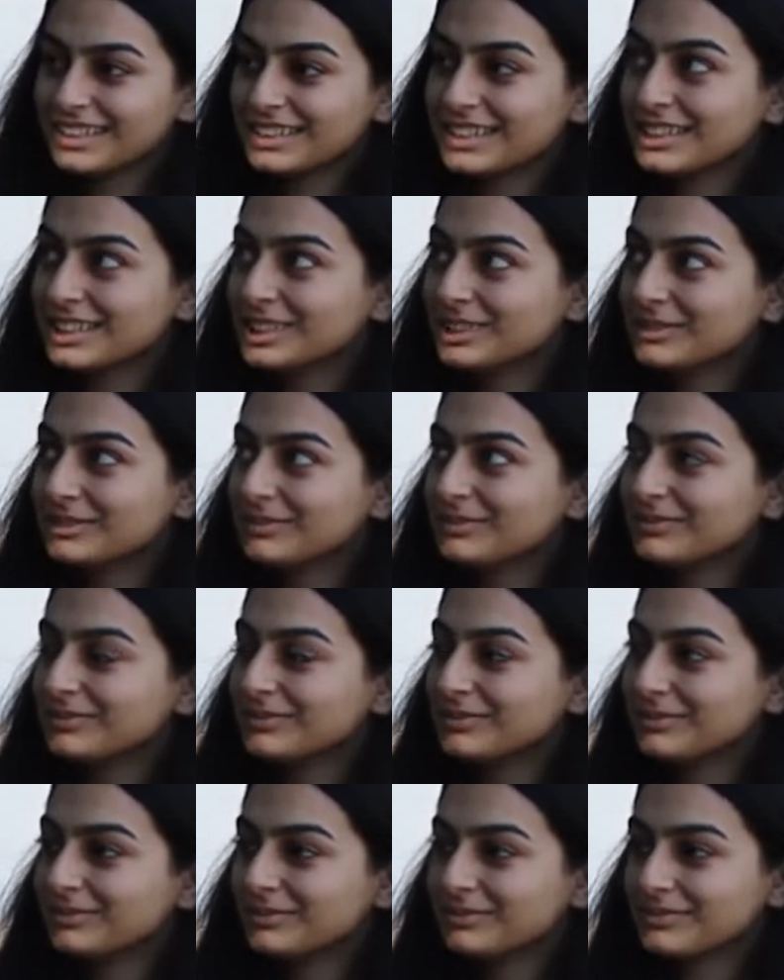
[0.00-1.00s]

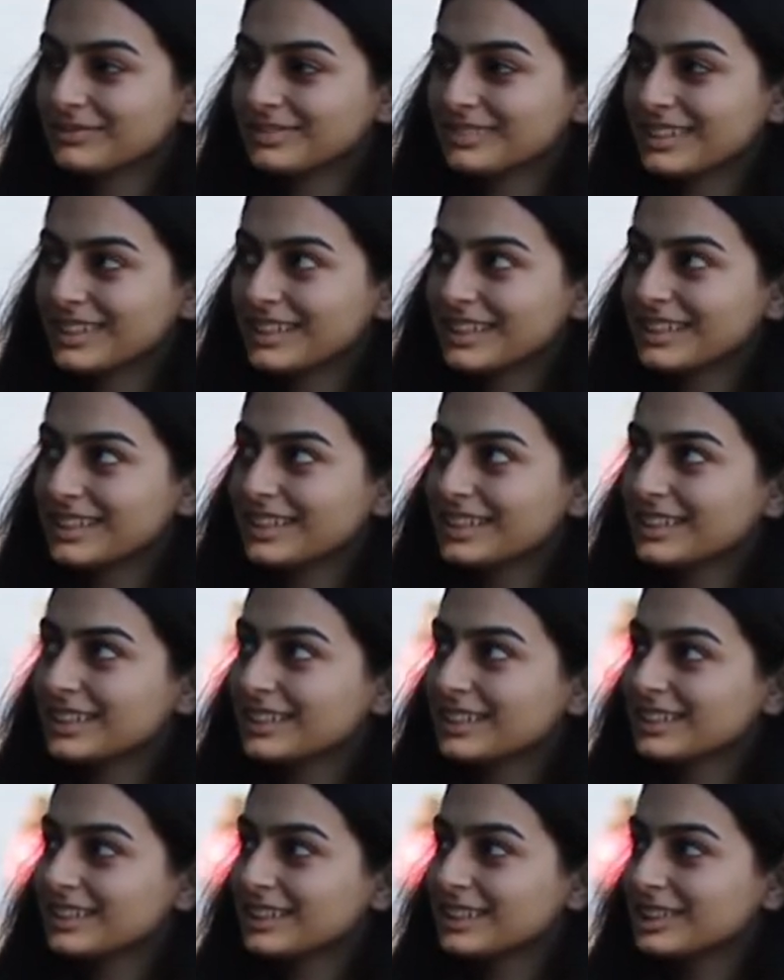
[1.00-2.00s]

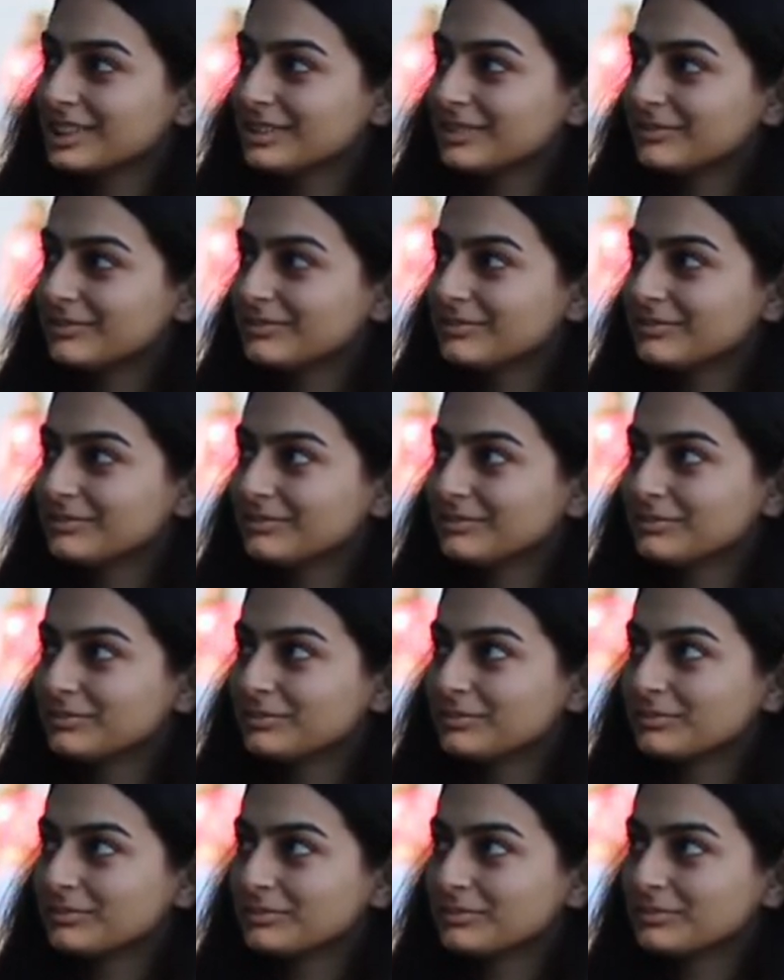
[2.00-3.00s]

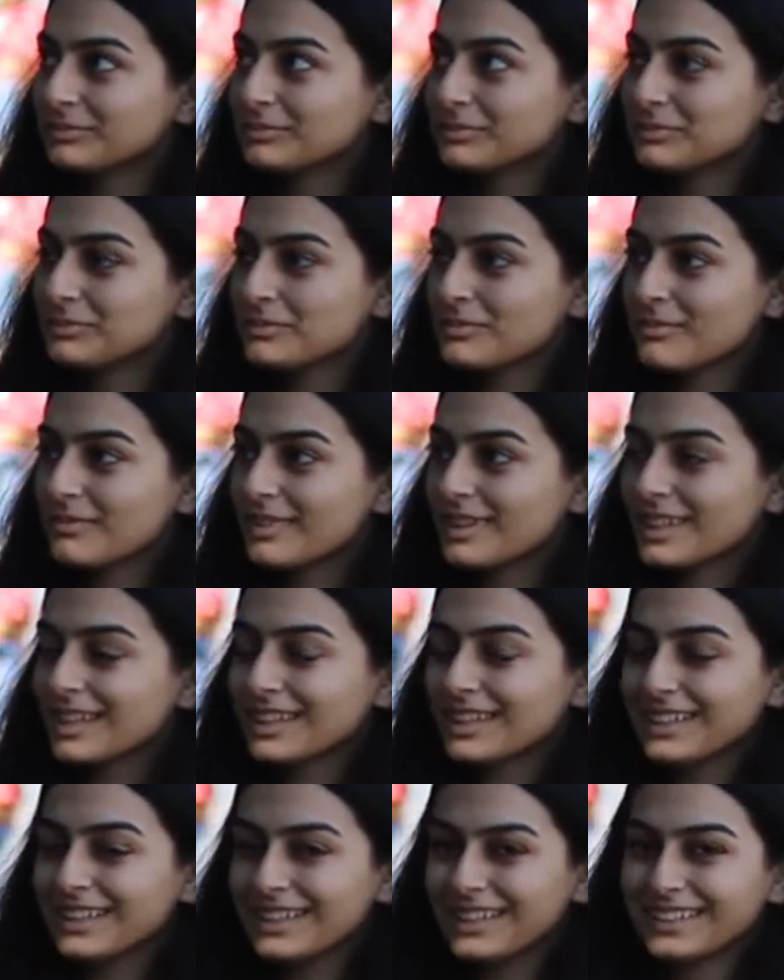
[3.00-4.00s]

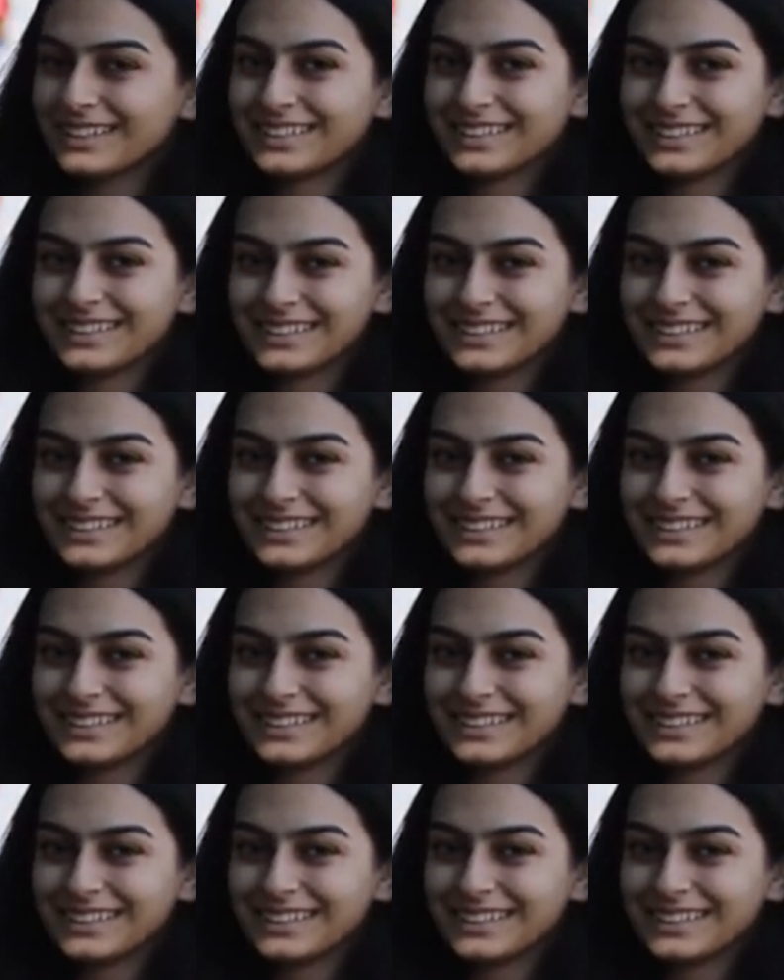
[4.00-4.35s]
(not speaking)